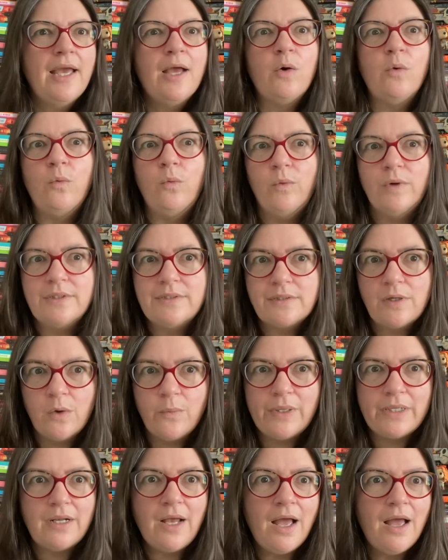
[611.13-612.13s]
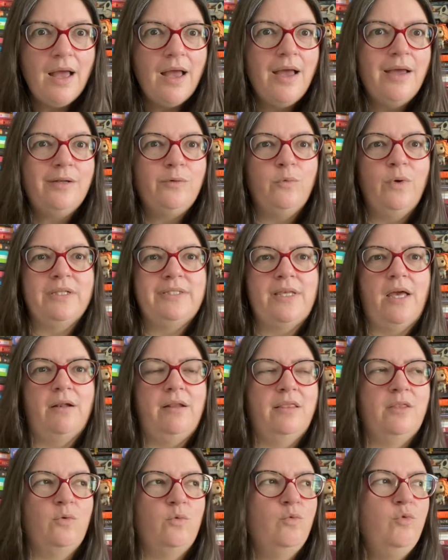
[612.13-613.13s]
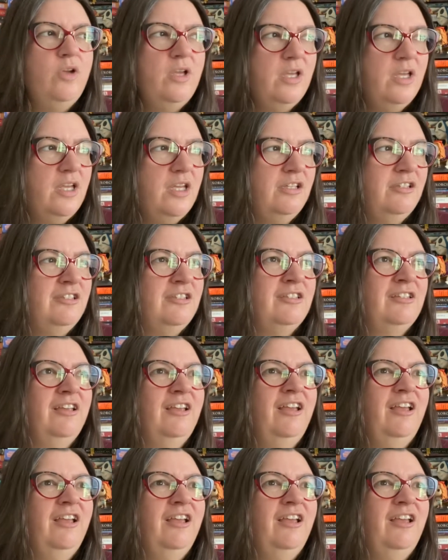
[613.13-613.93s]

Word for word: what's going on, what's out in the woods,